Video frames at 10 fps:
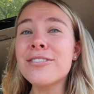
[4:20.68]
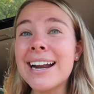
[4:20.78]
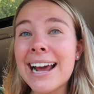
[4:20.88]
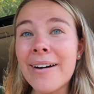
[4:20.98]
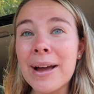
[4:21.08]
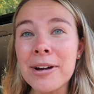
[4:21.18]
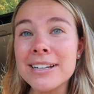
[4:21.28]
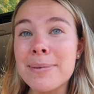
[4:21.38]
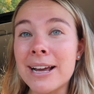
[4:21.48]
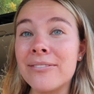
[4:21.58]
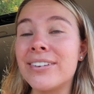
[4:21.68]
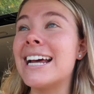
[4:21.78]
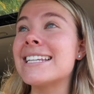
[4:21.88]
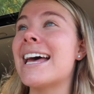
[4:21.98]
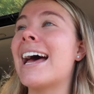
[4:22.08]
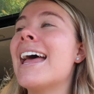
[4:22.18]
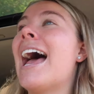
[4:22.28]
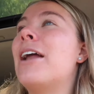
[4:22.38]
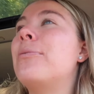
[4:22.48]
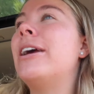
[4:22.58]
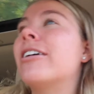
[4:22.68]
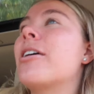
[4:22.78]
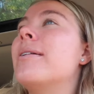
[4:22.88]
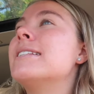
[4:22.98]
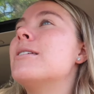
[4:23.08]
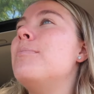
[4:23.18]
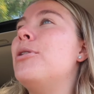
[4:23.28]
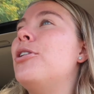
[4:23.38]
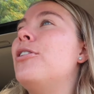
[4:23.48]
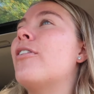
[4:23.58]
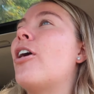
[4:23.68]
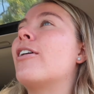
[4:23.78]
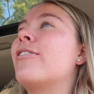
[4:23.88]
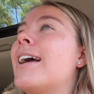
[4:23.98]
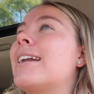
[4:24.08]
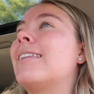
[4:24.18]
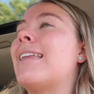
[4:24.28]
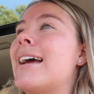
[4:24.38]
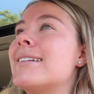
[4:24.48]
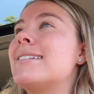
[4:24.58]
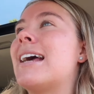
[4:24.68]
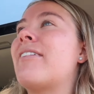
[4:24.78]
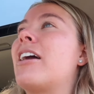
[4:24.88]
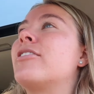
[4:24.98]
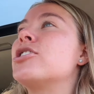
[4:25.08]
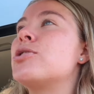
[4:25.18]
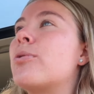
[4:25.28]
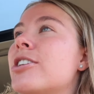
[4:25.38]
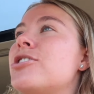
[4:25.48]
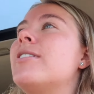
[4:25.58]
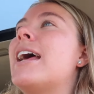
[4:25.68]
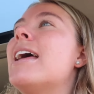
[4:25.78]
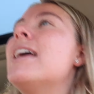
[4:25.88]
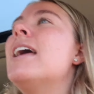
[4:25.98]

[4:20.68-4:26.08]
So right now I'm going to pick up Vanessa and we are going to move our friend Alea's stuff out of her storage unit